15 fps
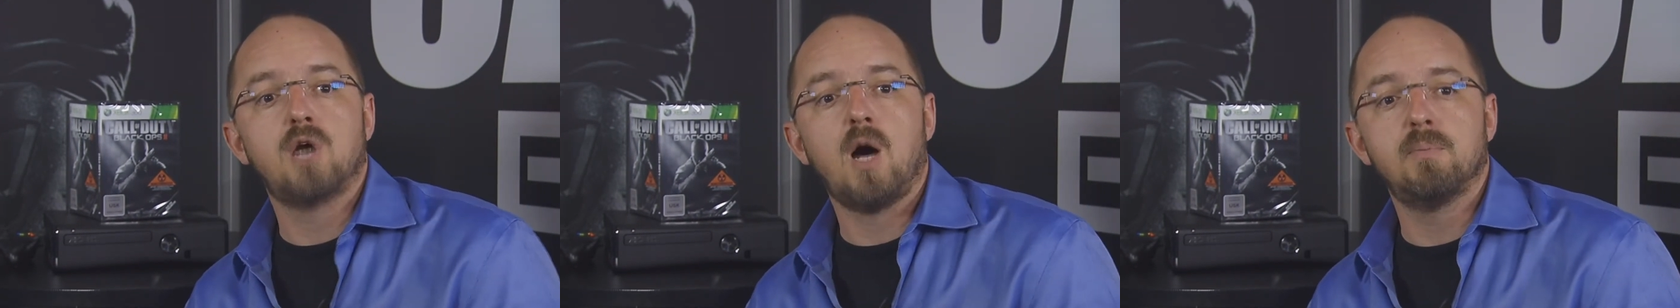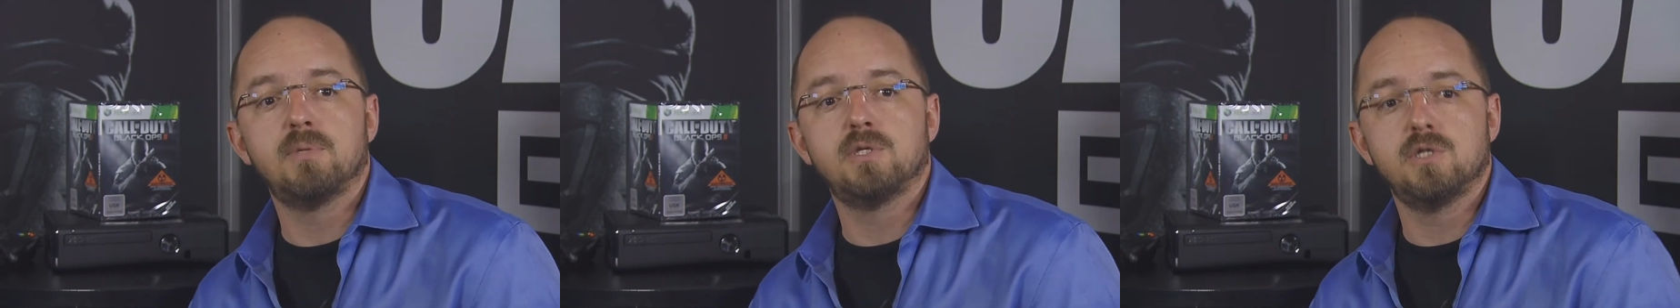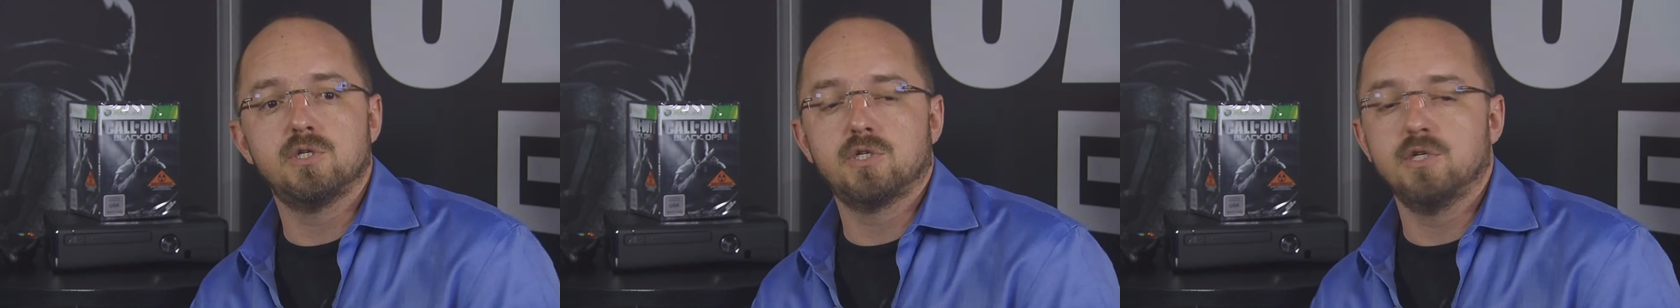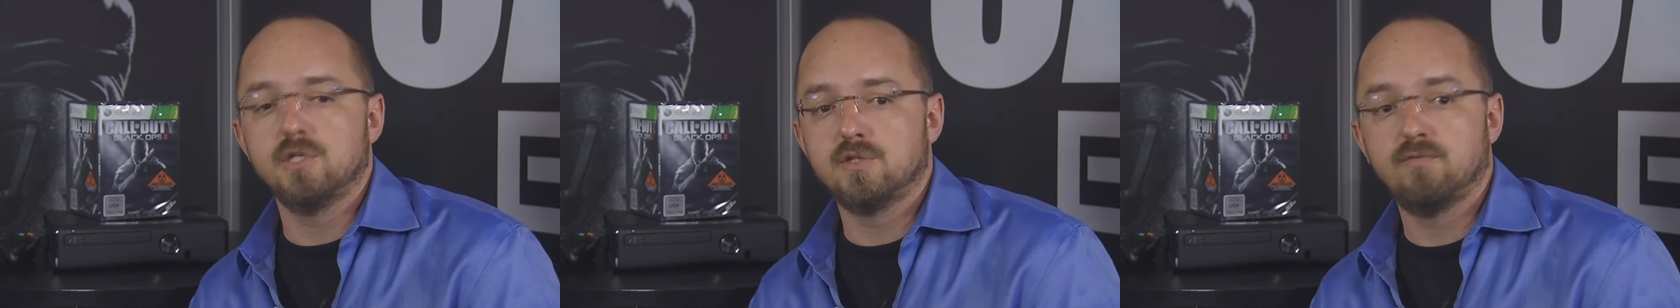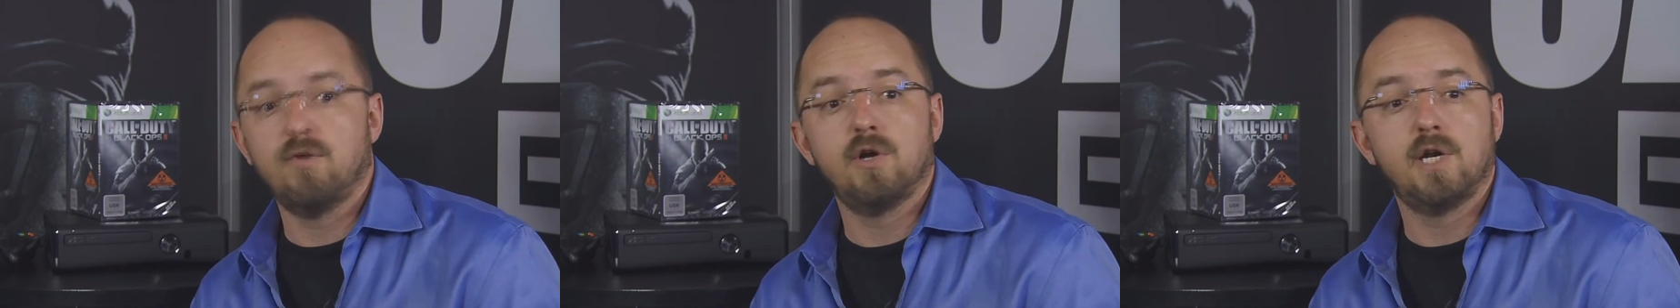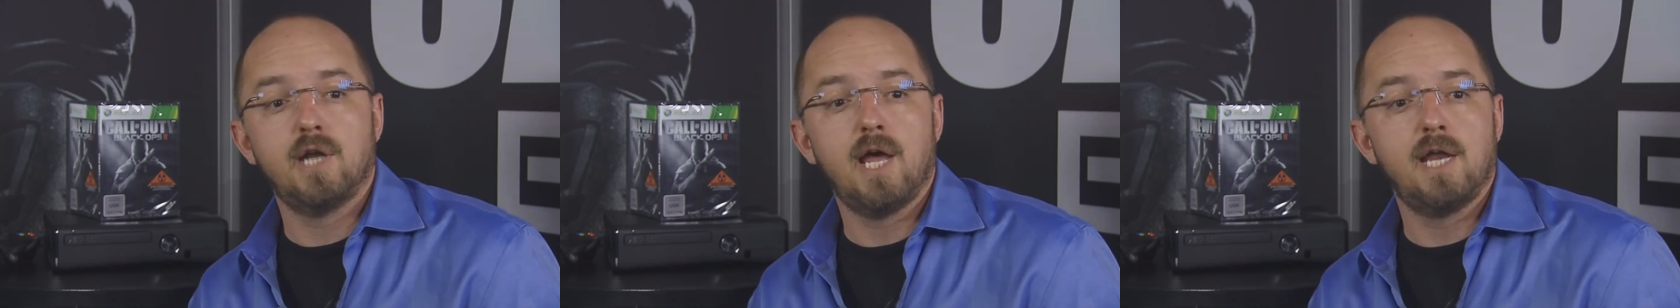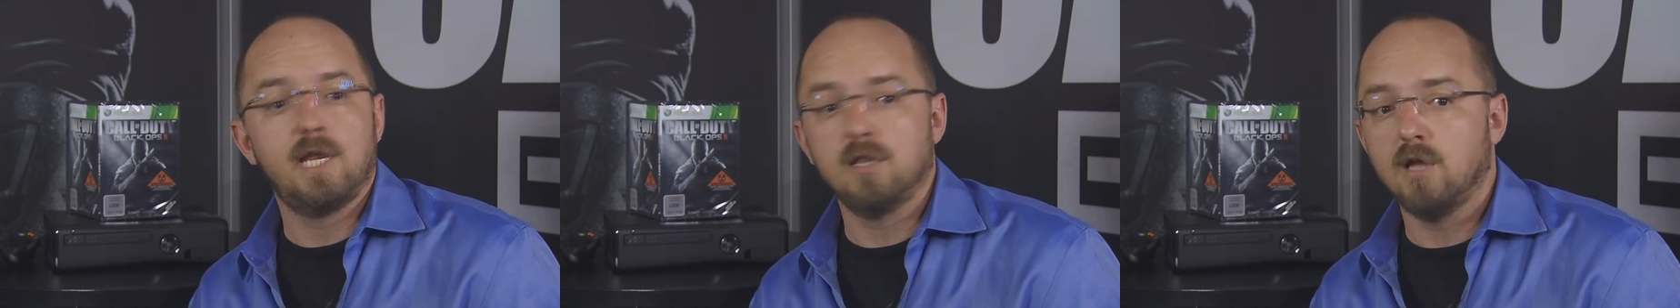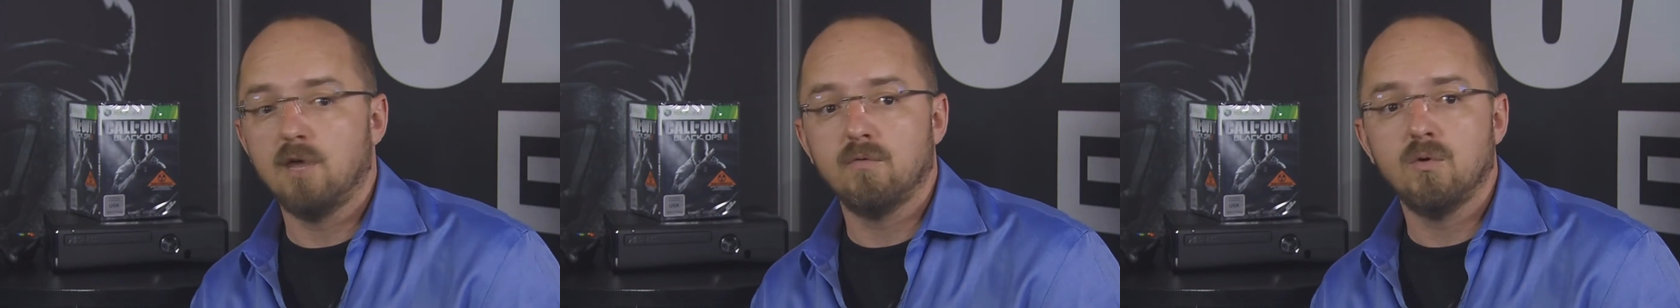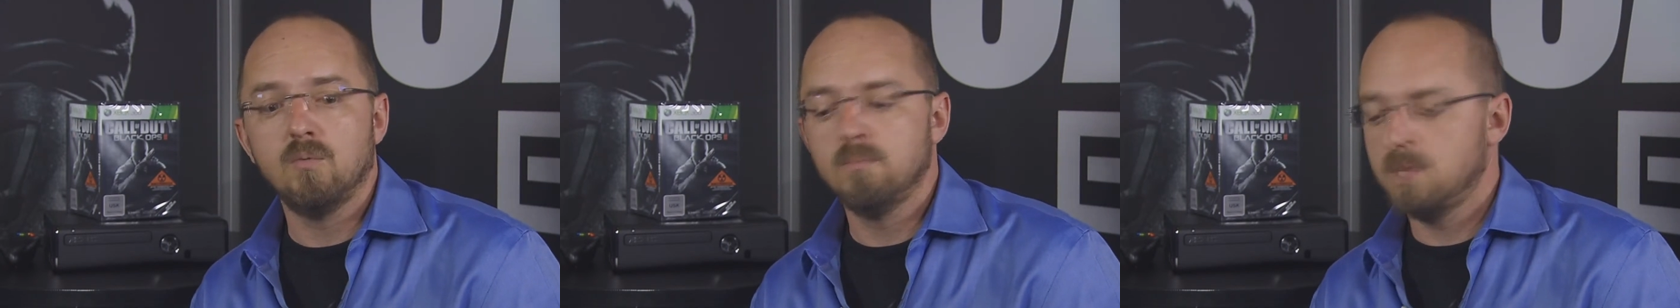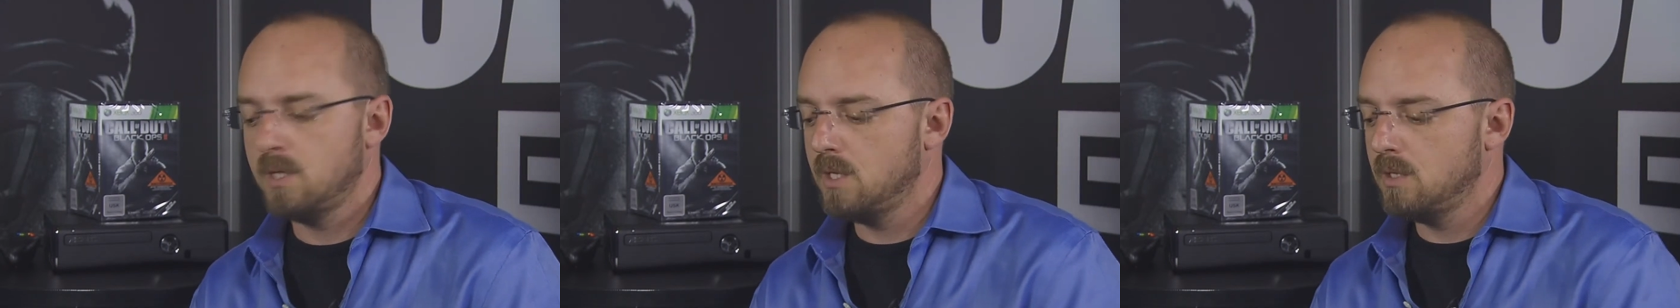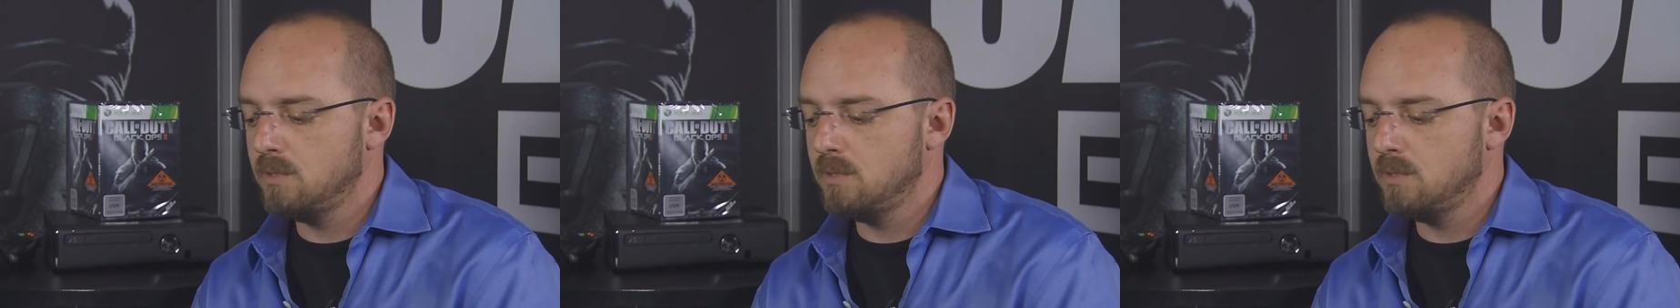Competition is fun at any level,